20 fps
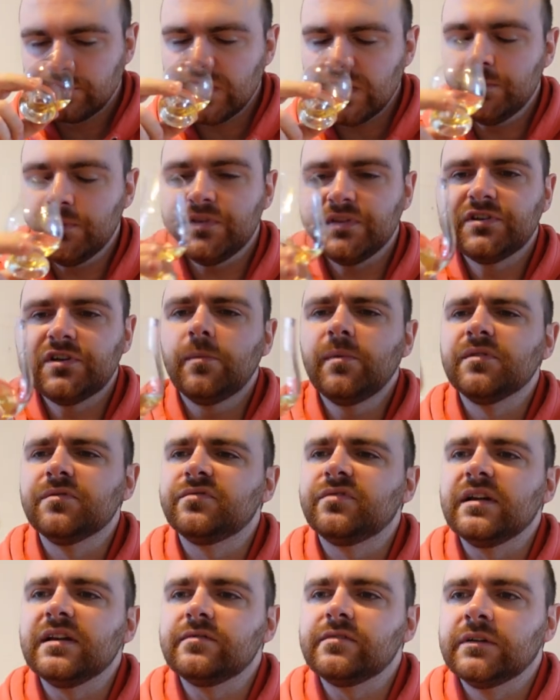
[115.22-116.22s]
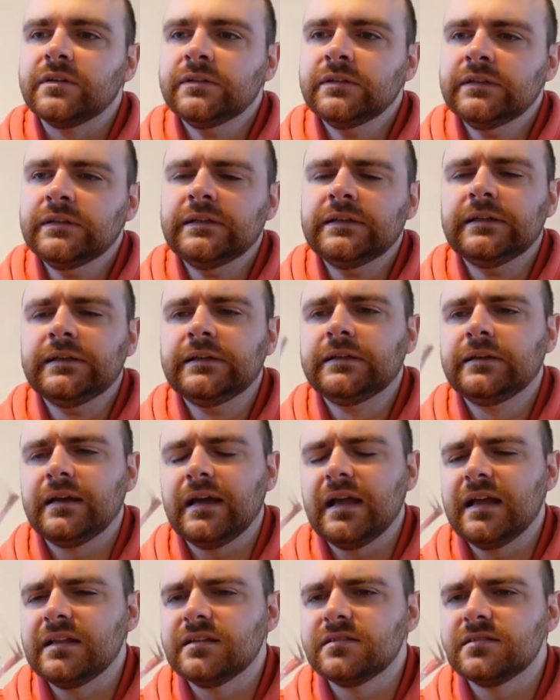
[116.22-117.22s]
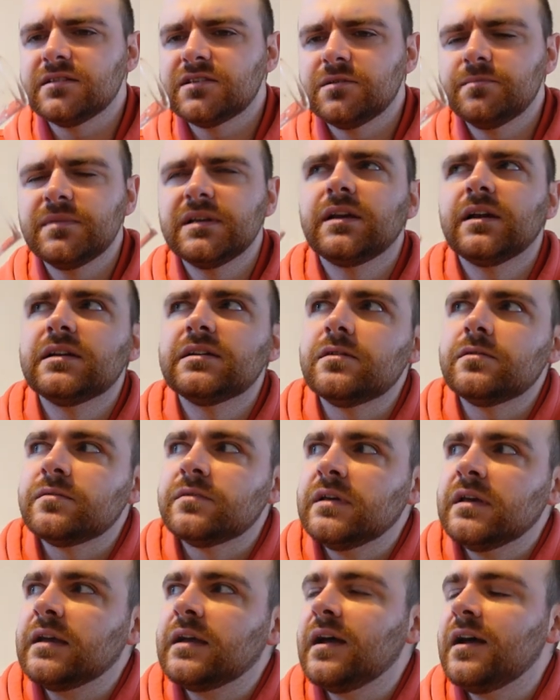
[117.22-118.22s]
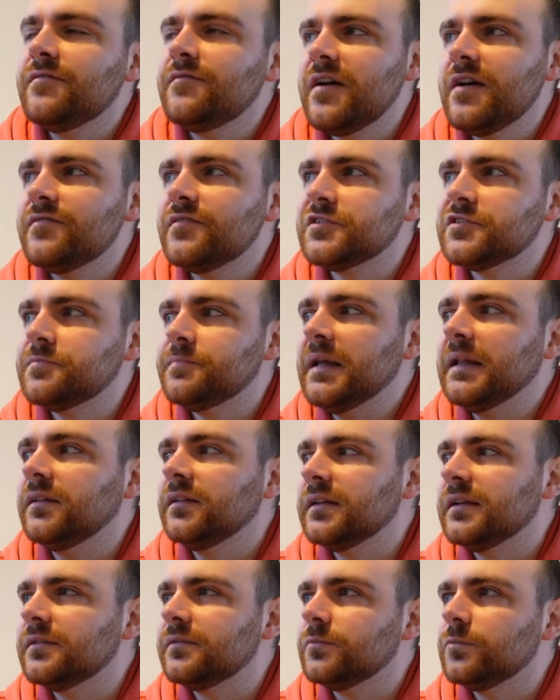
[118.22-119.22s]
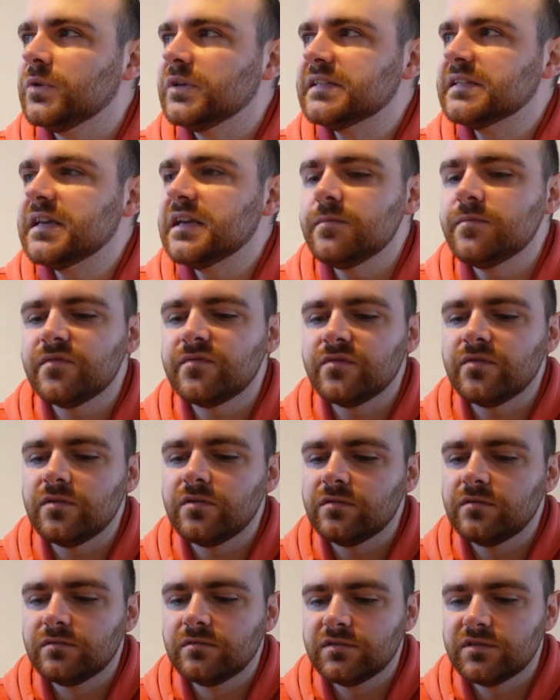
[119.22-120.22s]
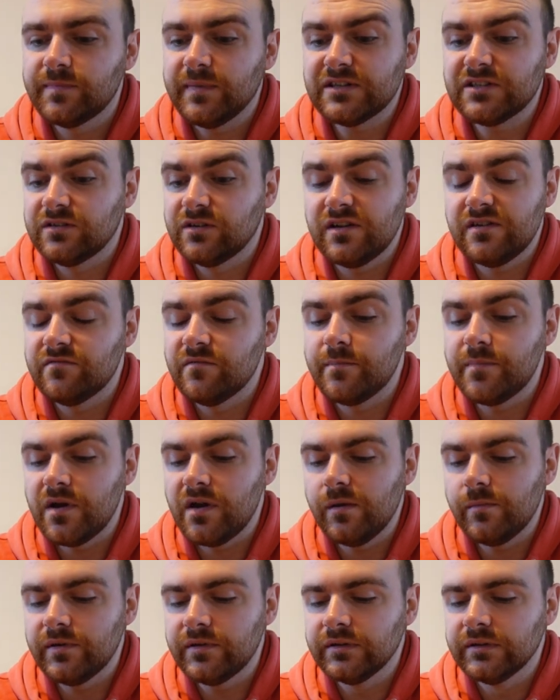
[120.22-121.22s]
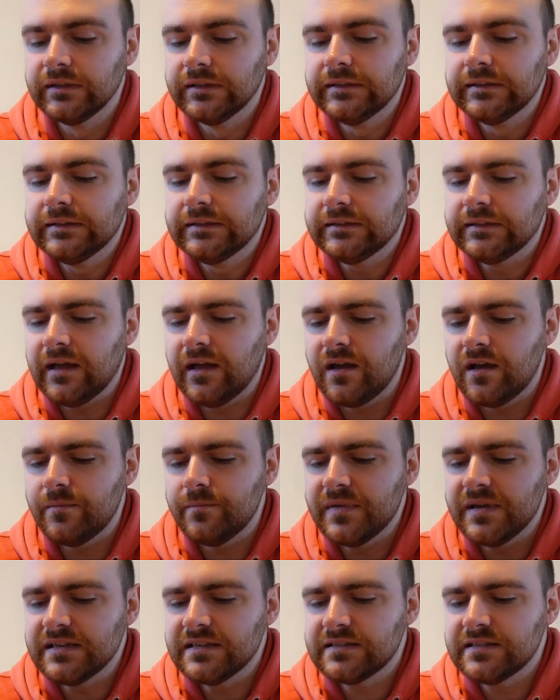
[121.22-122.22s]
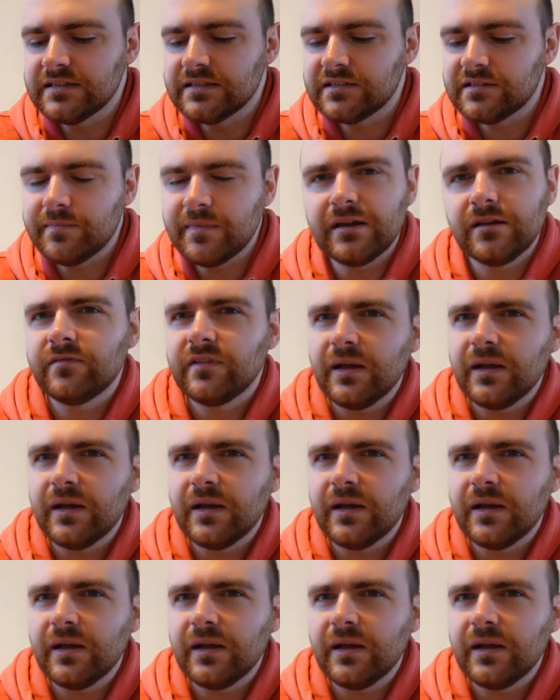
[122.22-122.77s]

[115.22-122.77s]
But the dominant flavour, and something I don't think I've ever smelt in whiskey before, especially not even bourbon, is this smell of